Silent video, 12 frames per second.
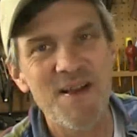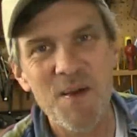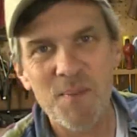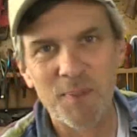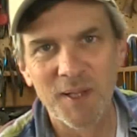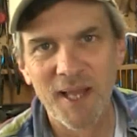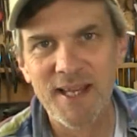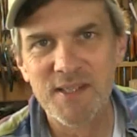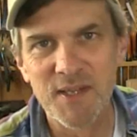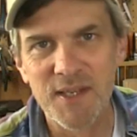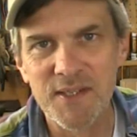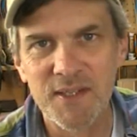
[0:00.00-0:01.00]

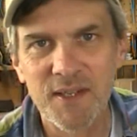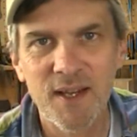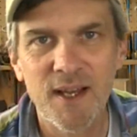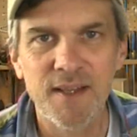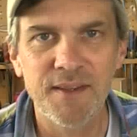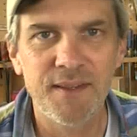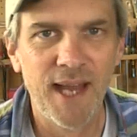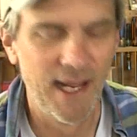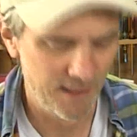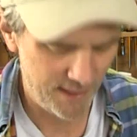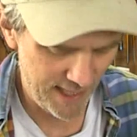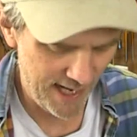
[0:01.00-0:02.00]
places
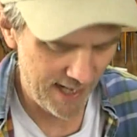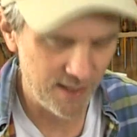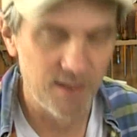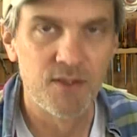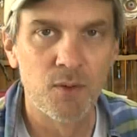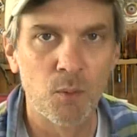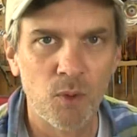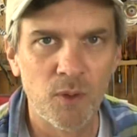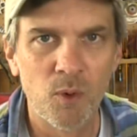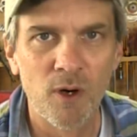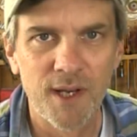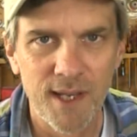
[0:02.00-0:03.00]
that Ted's
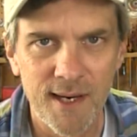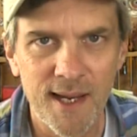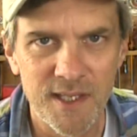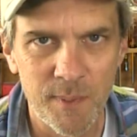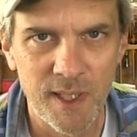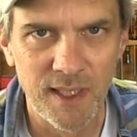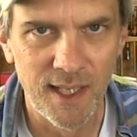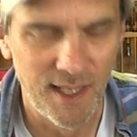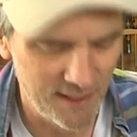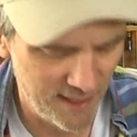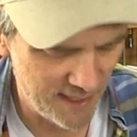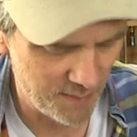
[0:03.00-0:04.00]
Woodworking has been
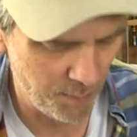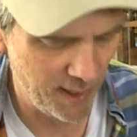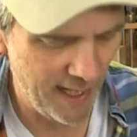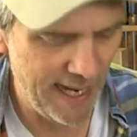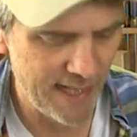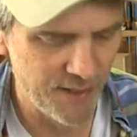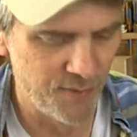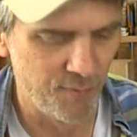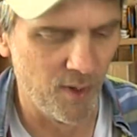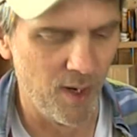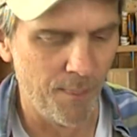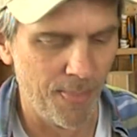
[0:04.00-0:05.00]
getting these plans
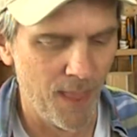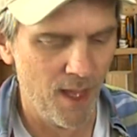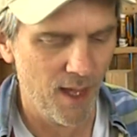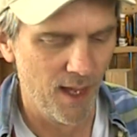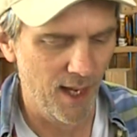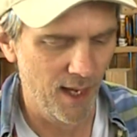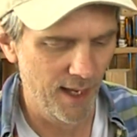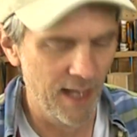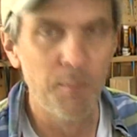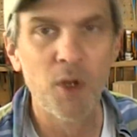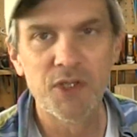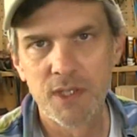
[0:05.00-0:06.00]
from,
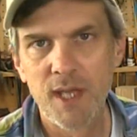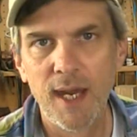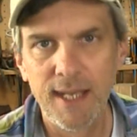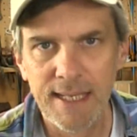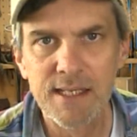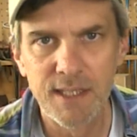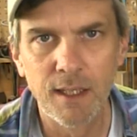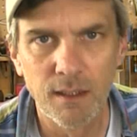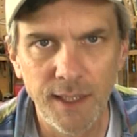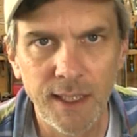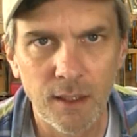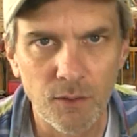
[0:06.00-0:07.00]
and most of that is
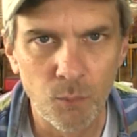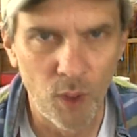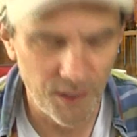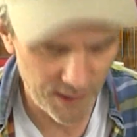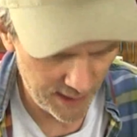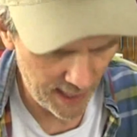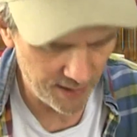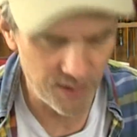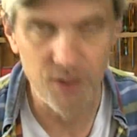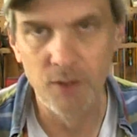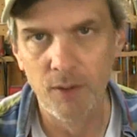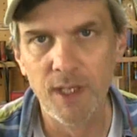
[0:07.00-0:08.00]
illegal. What
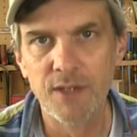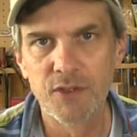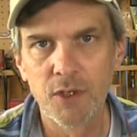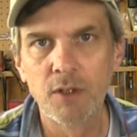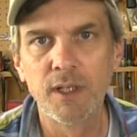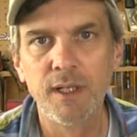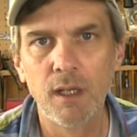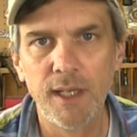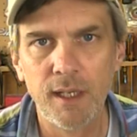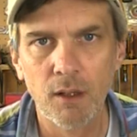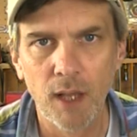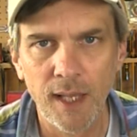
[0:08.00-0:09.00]
Ted's doing is certainly
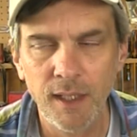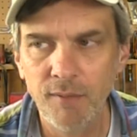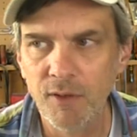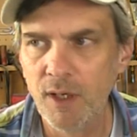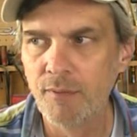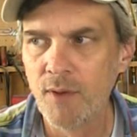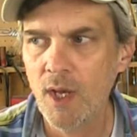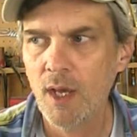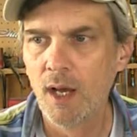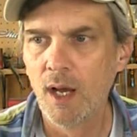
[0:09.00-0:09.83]
illegal, and even if